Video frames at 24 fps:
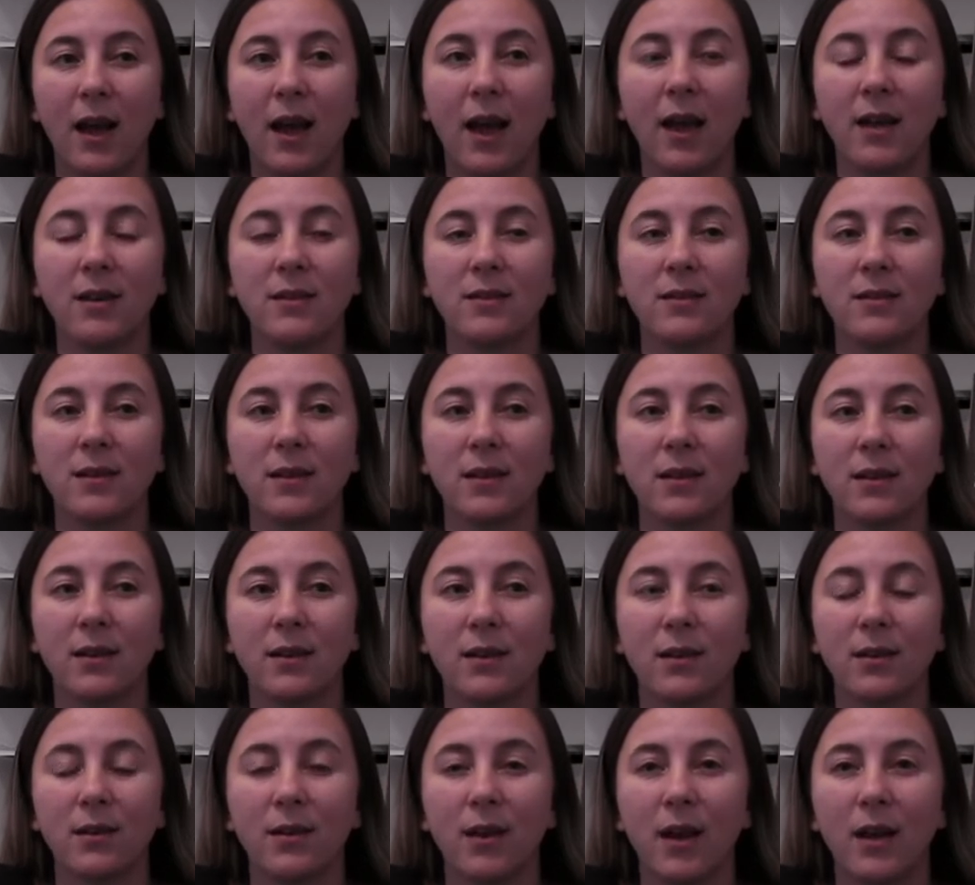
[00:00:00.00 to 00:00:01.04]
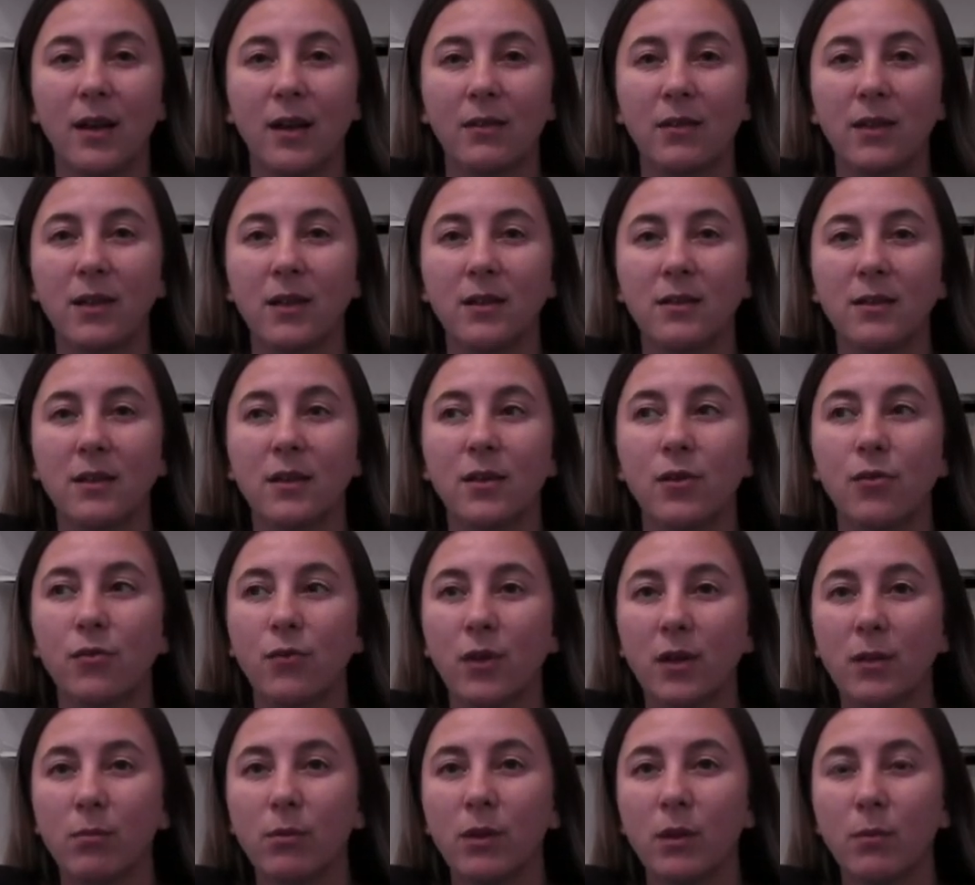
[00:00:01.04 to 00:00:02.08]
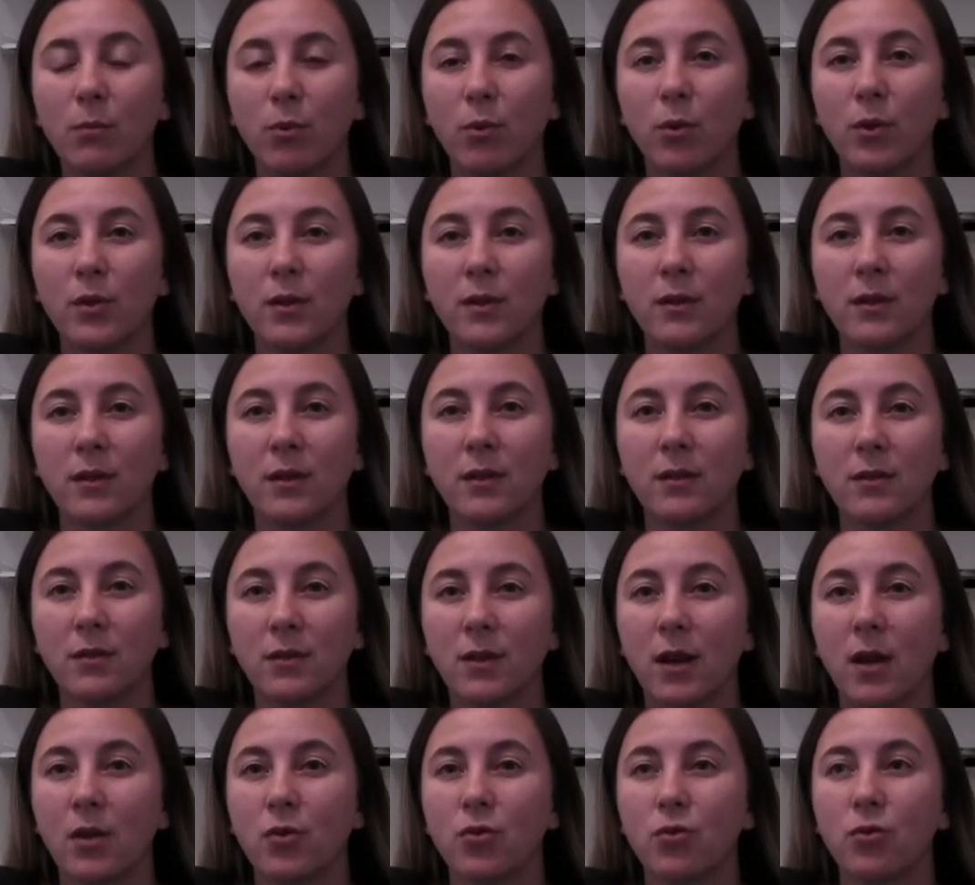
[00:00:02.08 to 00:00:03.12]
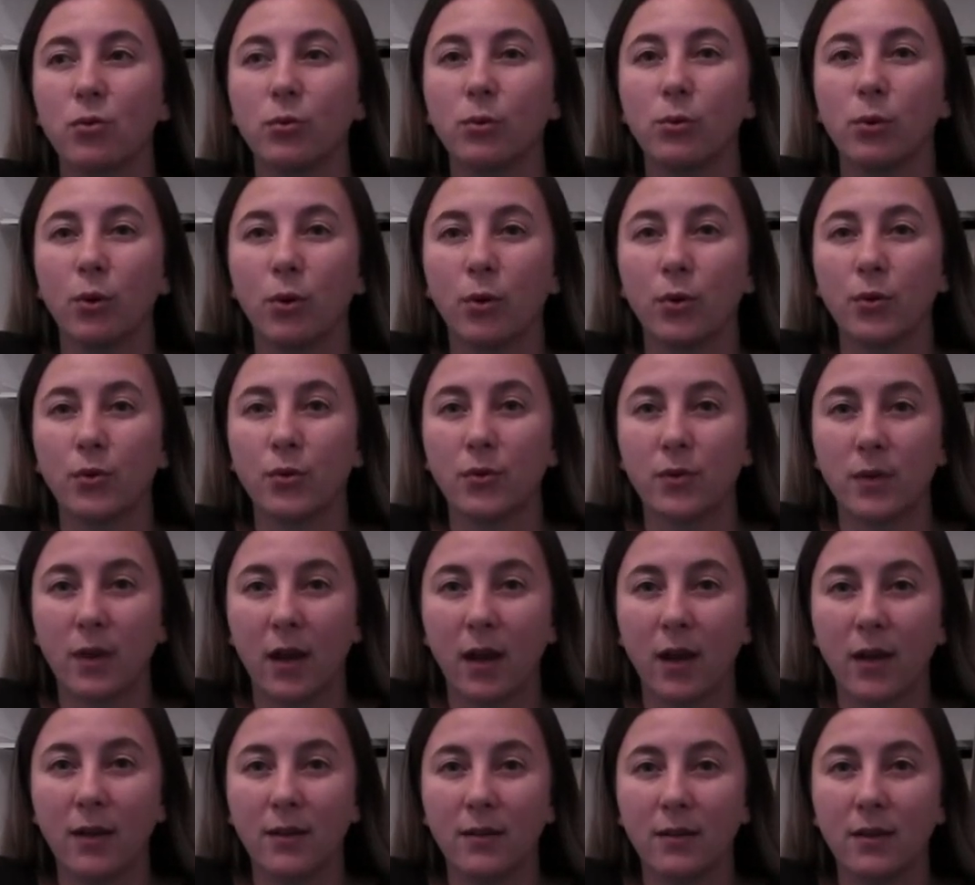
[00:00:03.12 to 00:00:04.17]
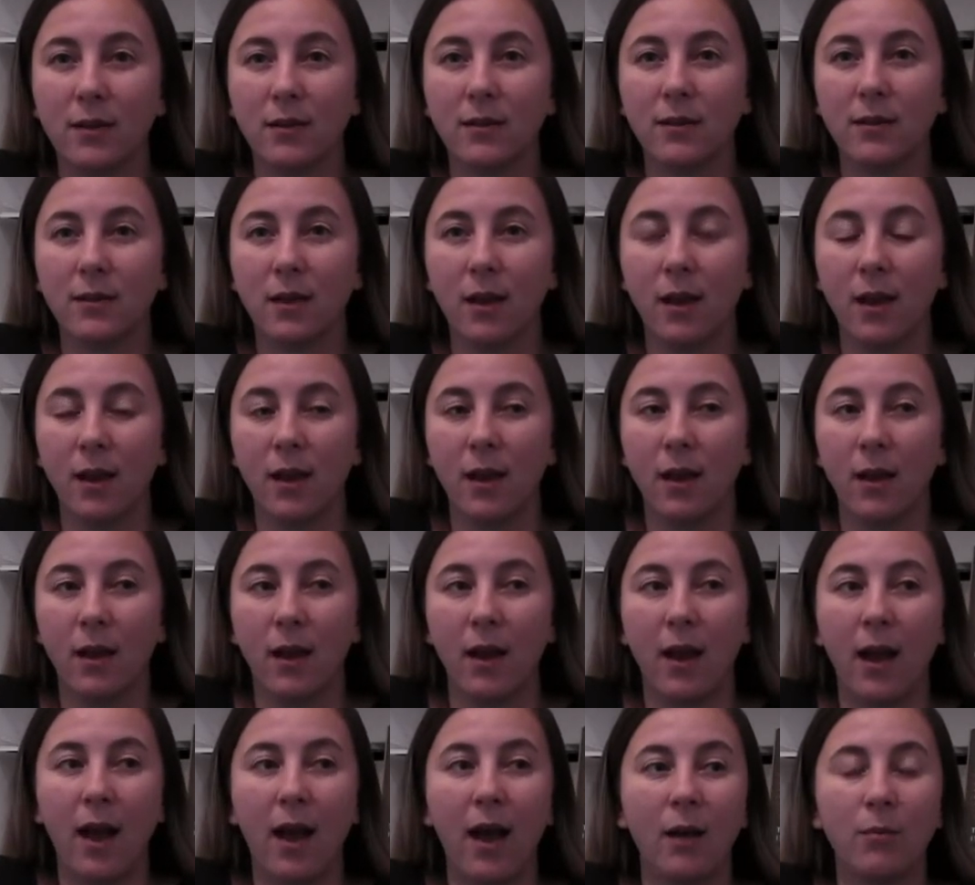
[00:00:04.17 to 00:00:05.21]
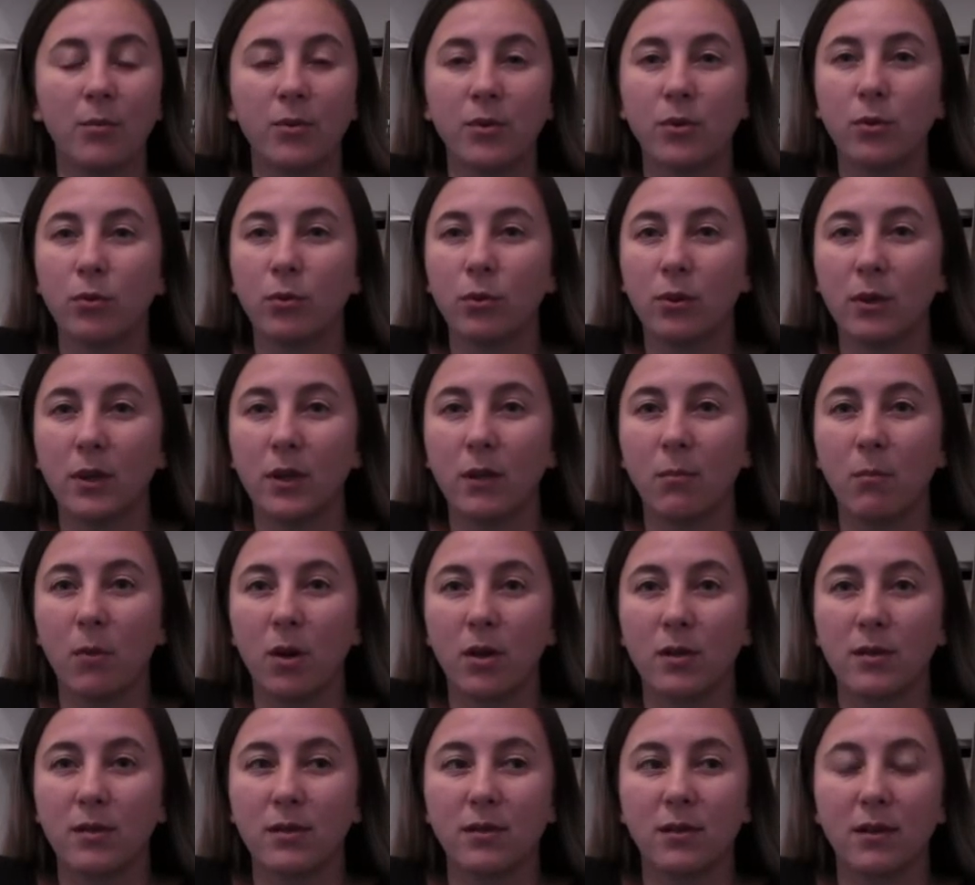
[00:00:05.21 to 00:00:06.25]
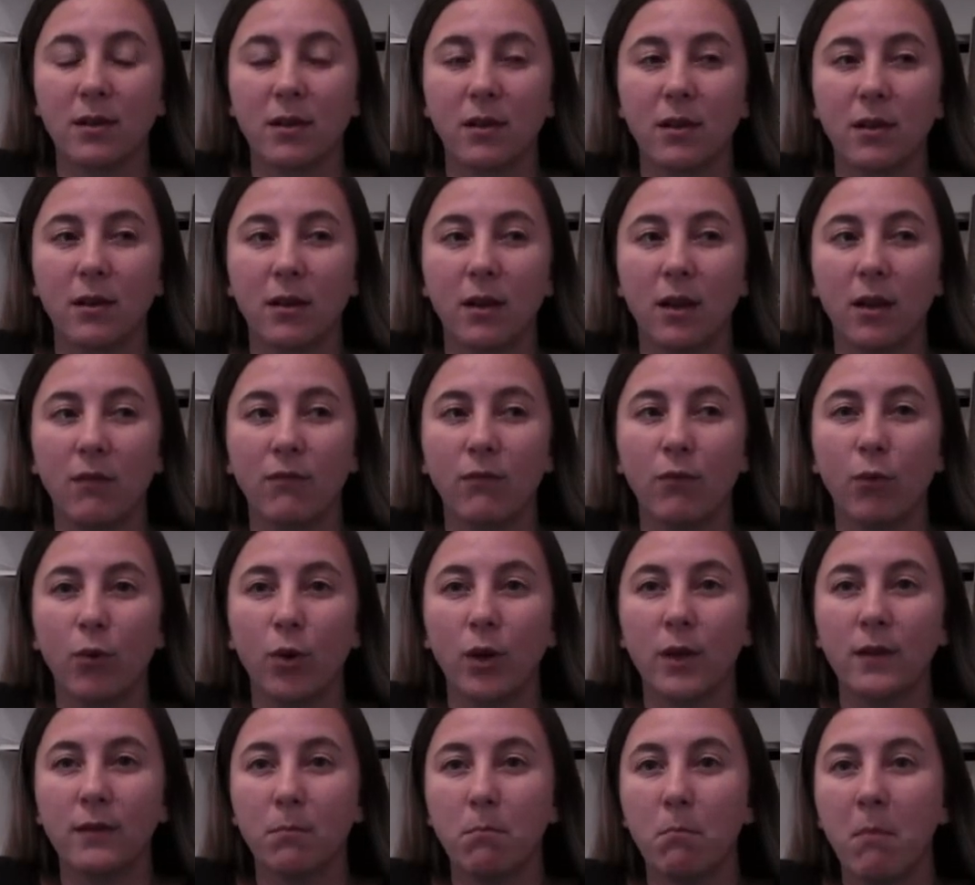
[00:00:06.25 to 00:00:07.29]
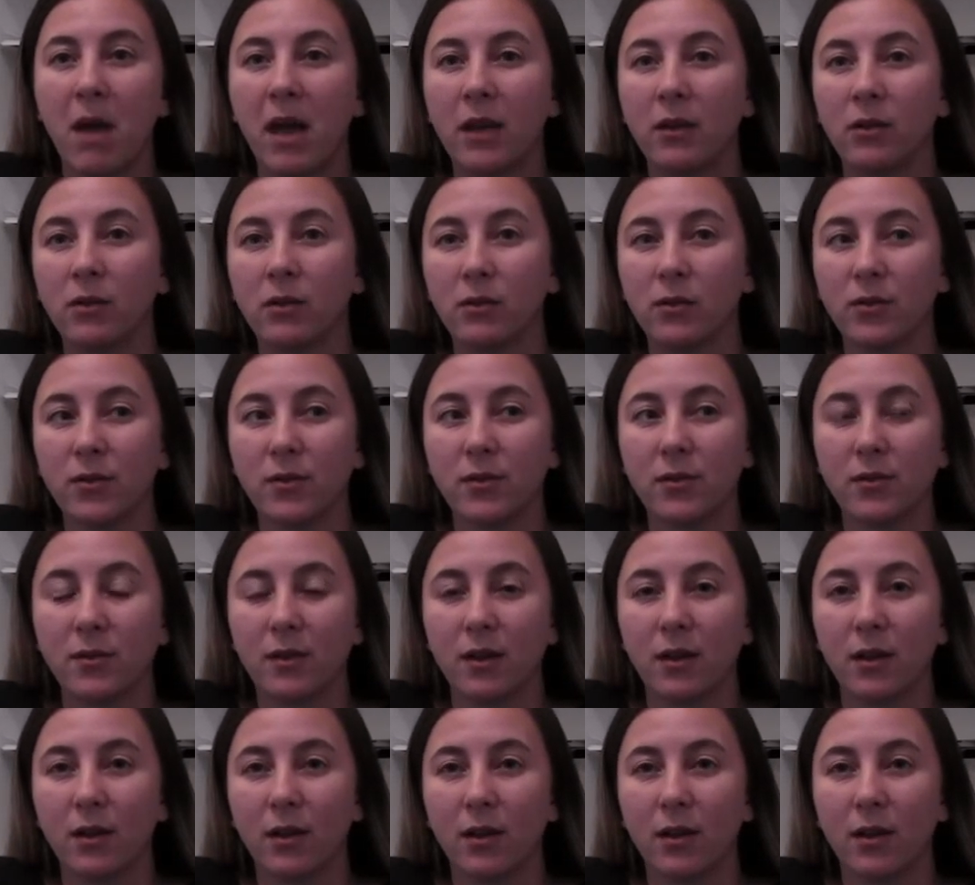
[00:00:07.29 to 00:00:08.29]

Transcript: And I think it's incredibly important that international law societies absolutely must avoid manels.